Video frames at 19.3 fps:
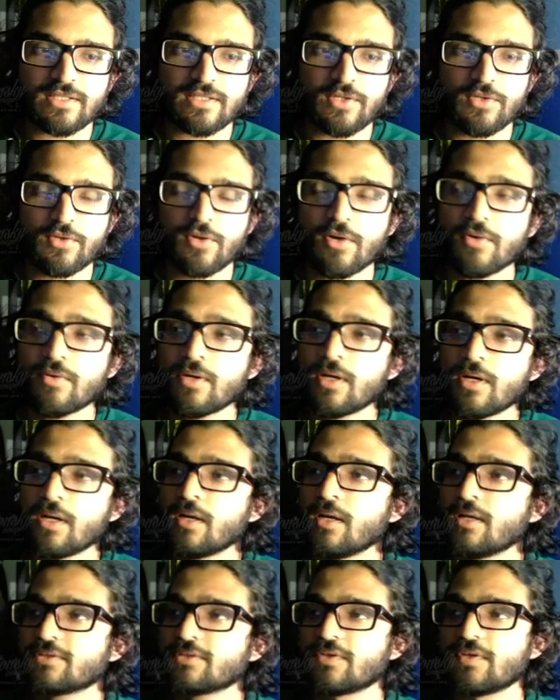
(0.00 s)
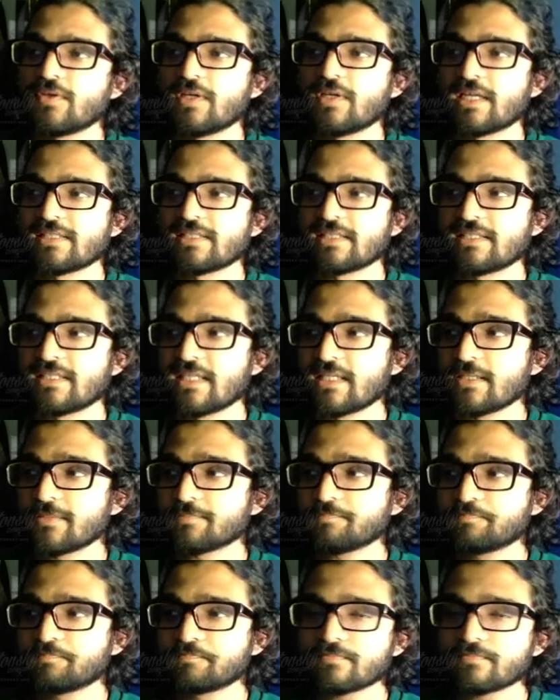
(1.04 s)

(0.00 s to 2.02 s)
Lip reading: There you go, so you guys can see it.